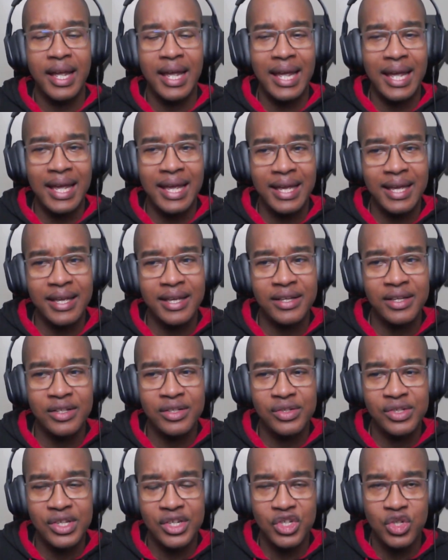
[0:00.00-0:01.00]
a
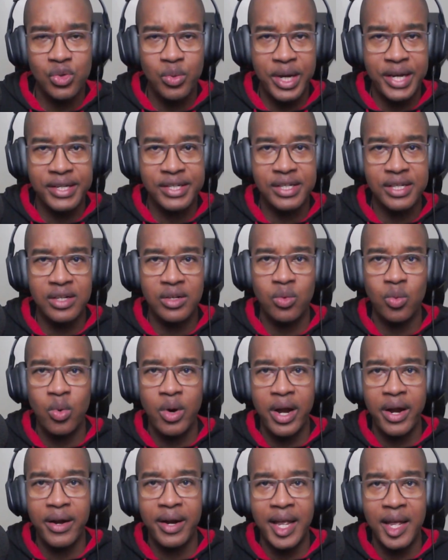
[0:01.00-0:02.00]
situation
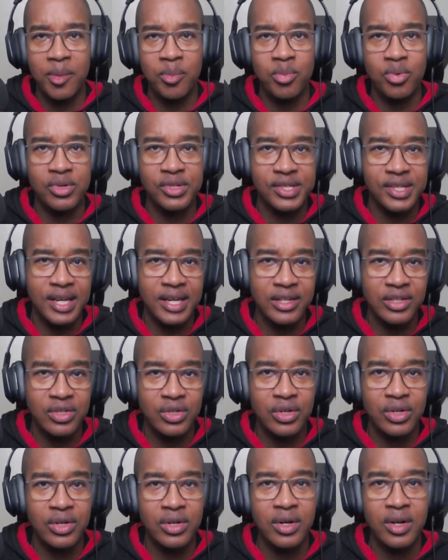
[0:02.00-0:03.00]
where a
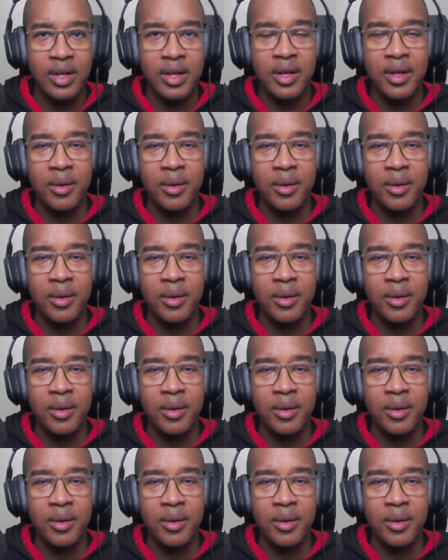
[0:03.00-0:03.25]
presenter